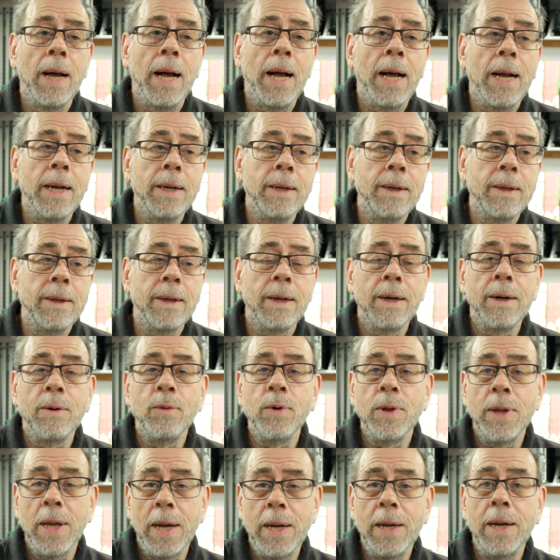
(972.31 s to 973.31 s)
and
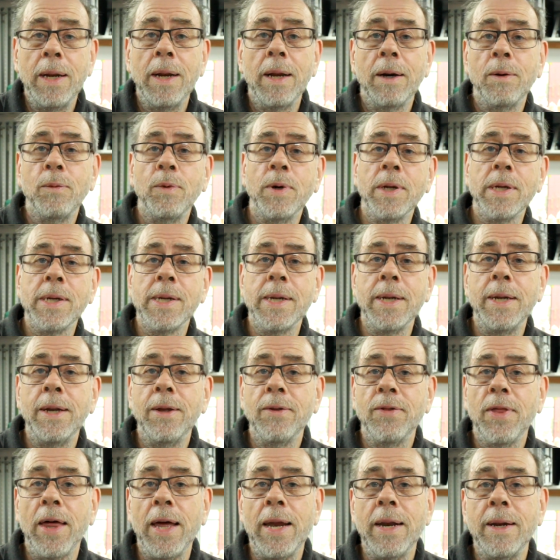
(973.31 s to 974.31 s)
with any luck we'll see
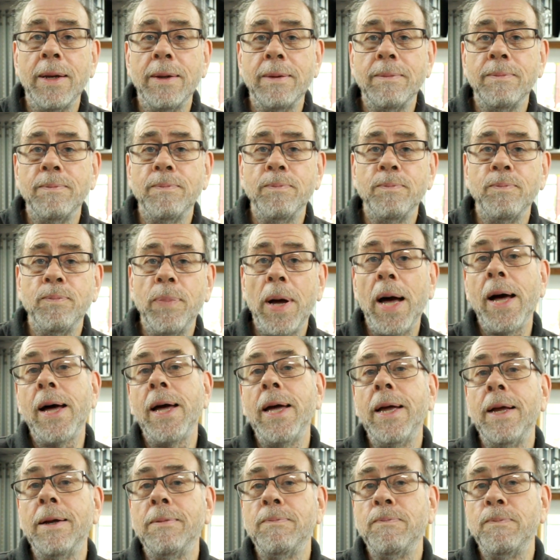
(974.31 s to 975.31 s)
you then.
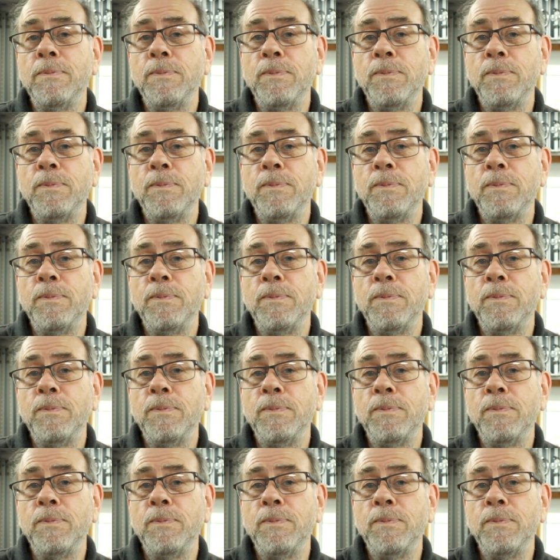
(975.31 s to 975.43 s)
Bye!